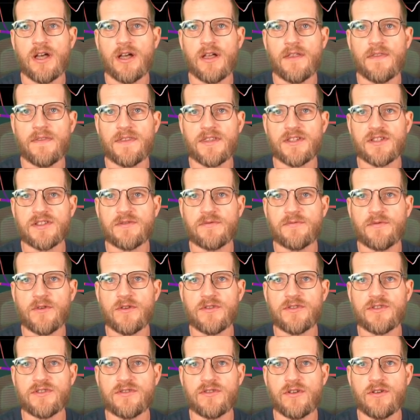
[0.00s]
This
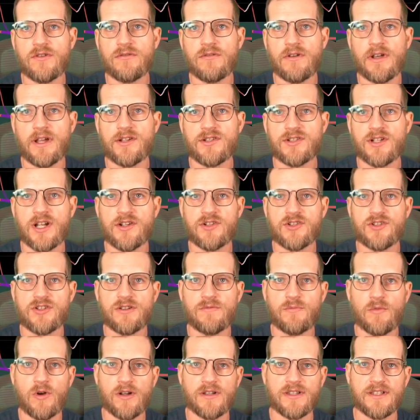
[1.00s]
first node range, and I should
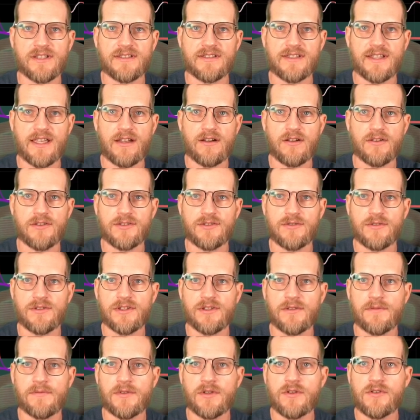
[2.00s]
mark this out, I'll do it in
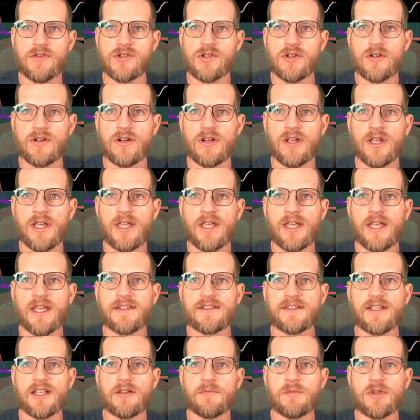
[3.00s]
the future, is
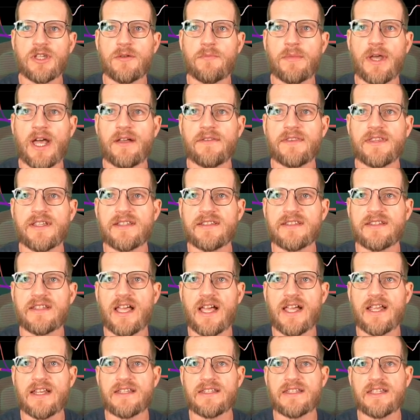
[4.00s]
going to be about this
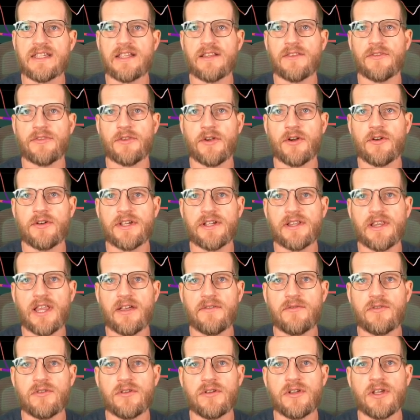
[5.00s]
1930
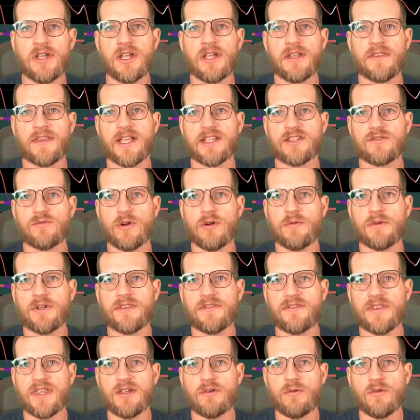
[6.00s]
level. That's where we
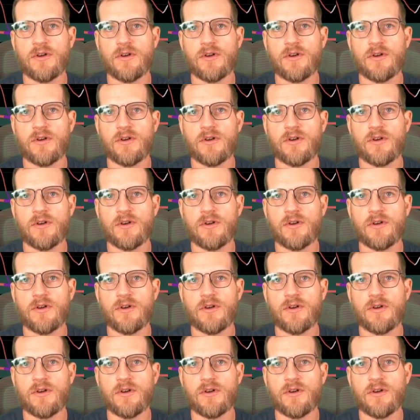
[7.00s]
think we're